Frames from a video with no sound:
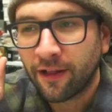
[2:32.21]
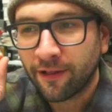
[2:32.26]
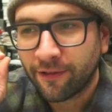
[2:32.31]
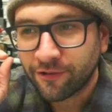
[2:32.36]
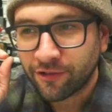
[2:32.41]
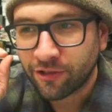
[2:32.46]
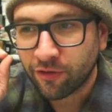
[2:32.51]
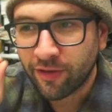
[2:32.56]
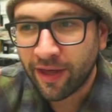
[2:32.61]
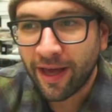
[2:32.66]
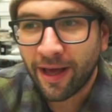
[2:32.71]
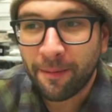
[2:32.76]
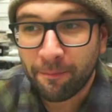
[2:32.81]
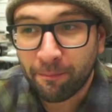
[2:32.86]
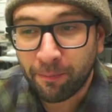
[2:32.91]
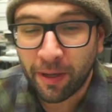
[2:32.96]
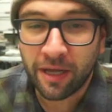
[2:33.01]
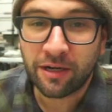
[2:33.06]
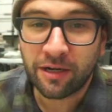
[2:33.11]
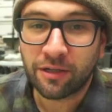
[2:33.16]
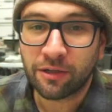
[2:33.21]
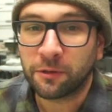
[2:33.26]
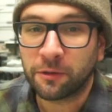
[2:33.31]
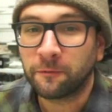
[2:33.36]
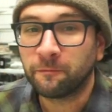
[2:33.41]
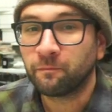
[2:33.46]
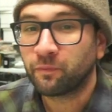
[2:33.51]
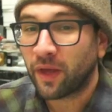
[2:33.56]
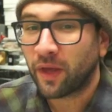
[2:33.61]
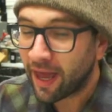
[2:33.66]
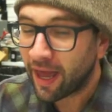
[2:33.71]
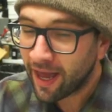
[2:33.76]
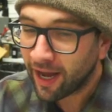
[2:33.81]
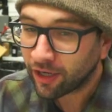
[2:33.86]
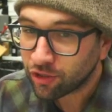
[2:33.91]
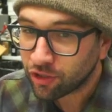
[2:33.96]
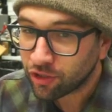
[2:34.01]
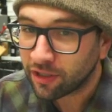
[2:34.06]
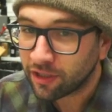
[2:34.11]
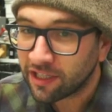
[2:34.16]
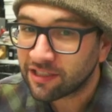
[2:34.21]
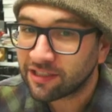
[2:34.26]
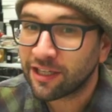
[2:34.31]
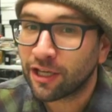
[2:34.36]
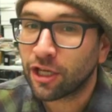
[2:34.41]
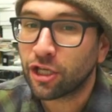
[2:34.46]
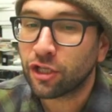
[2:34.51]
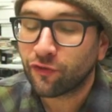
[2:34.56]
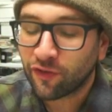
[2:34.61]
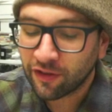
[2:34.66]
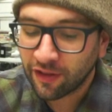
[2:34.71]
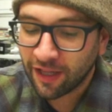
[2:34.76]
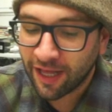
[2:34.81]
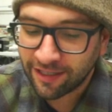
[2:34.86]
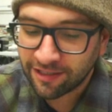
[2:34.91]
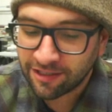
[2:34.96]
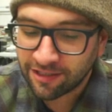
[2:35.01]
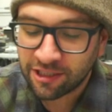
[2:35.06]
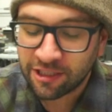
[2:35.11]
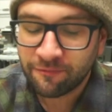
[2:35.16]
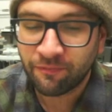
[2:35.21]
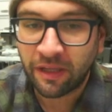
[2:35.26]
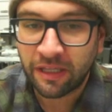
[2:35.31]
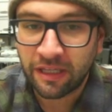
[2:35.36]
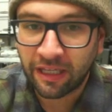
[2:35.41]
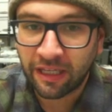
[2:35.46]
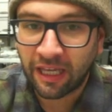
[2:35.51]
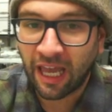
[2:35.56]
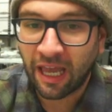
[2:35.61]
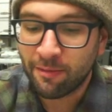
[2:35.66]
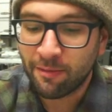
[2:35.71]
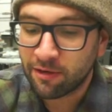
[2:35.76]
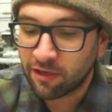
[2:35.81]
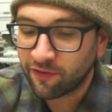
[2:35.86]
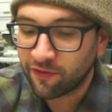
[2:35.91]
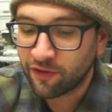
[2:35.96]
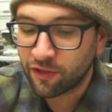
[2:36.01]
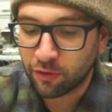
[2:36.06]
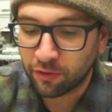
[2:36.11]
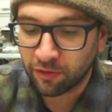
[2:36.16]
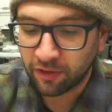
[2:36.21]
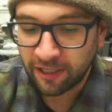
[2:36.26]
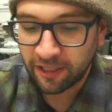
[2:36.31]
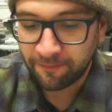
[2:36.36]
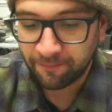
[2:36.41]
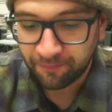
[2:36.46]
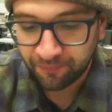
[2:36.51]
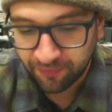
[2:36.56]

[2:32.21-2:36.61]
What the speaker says: So that bundle actually sells for less than the game individually.